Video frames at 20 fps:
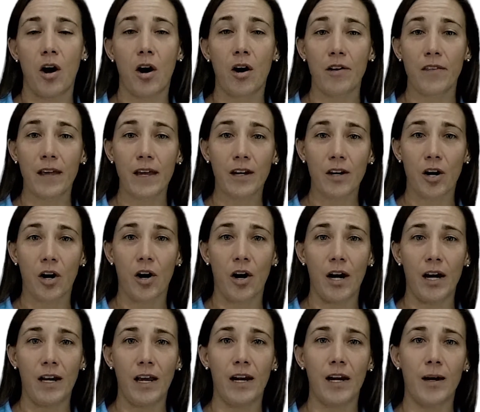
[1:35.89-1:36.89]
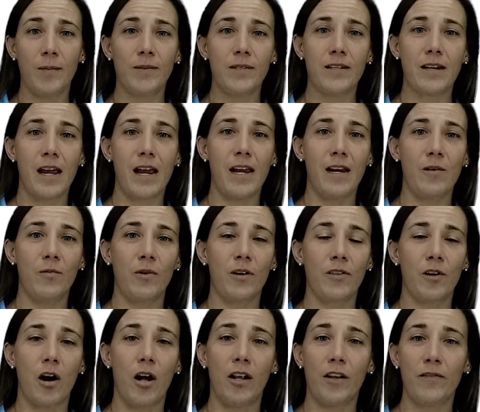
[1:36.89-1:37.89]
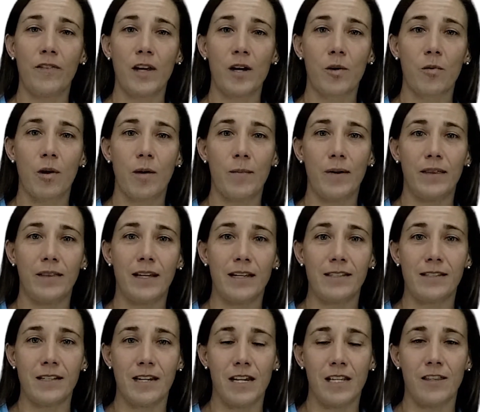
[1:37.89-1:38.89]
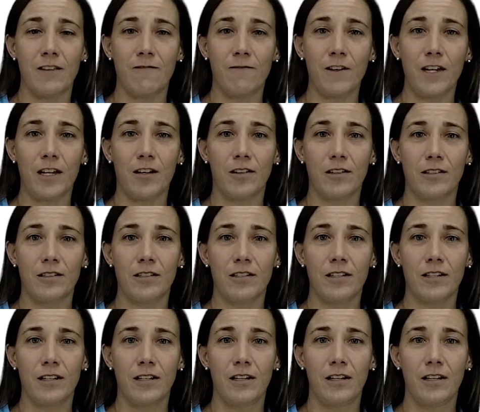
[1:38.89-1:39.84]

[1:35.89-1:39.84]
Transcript: Are they current and up to date with all of the equipment that's in the field?